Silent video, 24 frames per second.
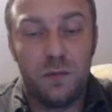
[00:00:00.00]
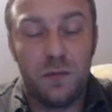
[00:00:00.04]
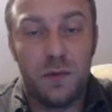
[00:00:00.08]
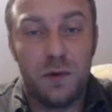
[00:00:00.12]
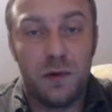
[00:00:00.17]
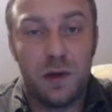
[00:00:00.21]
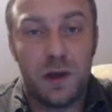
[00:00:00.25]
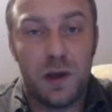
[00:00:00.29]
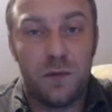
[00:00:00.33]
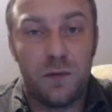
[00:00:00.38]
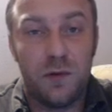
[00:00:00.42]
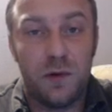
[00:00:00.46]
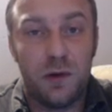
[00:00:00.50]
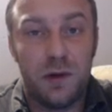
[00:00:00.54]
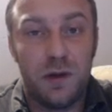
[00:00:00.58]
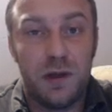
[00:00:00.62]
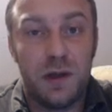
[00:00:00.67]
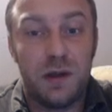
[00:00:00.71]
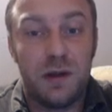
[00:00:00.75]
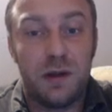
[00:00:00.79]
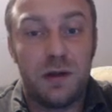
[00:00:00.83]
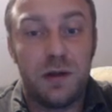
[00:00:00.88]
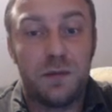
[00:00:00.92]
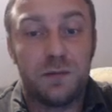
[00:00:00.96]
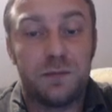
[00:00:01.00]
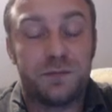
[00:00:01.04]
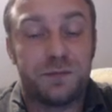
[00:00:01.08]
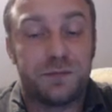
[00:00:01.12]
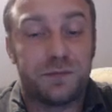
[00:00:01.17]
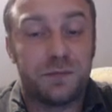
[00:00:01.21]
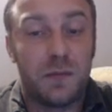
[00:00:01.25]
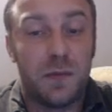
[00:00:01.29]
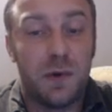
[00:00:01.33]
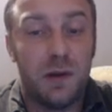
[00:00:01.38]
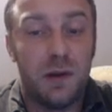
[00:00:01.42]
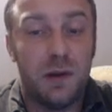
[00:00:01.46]
after that
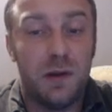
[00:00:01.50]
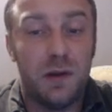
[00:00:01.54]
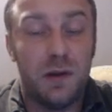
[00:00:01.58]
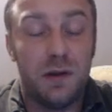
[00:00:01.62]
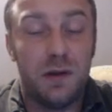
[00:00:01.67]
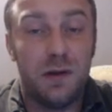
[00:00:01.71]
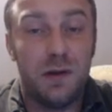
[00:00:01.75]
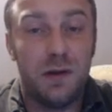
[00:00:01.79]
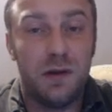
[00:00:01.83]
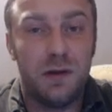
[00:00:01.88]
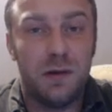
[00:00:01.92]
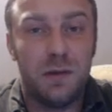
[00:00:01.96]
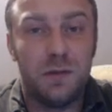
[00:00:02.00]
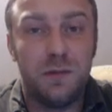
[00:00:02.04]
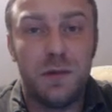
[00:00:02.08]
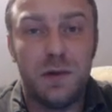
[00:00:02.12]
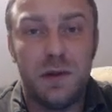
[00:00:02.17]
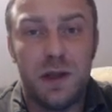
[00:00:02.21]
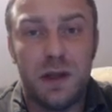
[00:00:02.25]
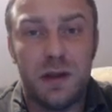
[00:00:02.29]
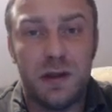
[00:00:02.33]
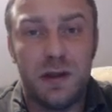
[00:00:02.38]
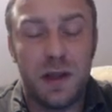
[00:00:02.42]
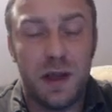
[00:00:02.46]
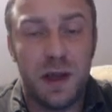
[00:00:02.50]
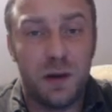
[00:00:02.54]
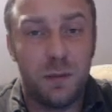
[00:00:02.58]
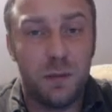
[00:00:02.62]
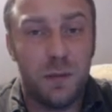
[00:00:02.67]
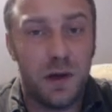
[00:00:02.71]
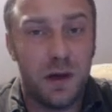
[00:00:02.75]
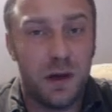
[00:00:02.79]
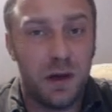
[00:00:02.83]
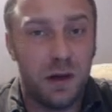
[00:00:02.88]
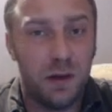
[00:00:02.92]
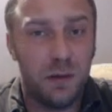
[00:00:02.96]
the the the attack
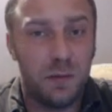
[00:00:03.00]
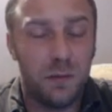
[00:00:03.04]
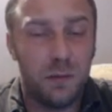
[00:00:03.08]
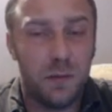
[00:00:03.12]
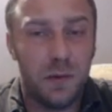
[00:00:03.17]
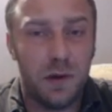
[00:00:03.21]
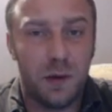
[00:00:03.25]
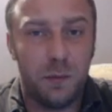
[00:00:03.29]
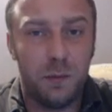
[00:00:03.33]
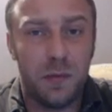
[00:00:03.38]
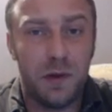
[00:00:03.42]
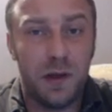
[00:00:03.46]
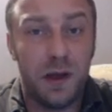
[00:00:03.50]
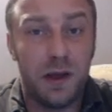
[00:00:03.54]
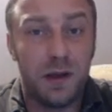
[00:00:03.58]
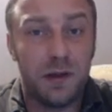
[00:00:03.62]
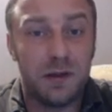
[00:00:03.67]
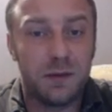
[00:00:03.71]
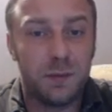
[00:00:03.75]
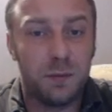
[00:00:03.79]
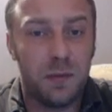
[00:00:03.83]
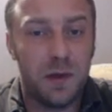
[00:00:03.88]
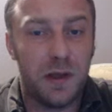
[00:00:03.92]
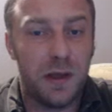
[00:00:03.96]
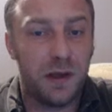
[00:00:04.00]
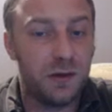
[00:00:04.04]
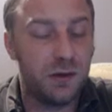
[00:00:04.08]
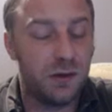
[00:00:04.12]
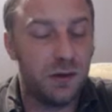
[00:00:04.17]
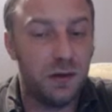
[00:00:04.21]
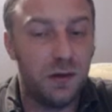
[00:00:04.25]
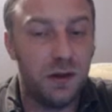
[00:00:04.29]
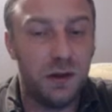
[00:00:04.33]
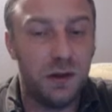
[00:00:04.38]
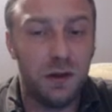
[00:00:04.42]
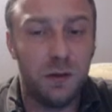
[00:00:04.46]
by by black splashed
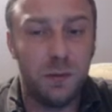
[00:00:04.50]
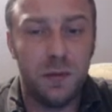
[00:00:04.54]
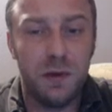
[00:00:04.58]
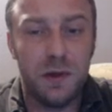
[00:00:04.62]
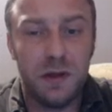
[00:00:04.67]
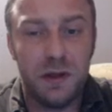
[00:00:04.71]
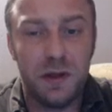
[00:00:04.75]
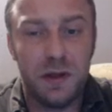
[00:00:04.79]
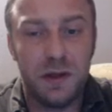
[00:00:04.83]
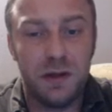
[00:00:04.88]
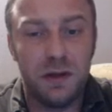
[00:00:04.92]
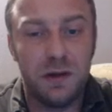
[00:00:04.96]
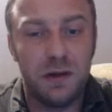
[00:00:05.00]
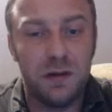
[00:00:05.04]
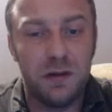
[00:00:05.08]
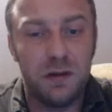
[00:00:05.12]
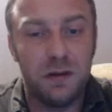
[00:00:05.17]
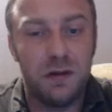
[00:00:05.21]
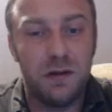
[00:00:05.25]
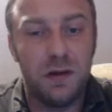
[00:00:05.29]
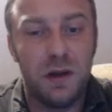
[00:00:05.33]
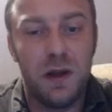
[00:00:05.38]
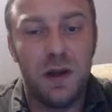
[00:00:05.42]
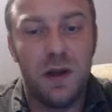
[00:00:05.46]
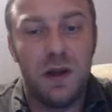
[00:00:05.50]
a little bit and uh,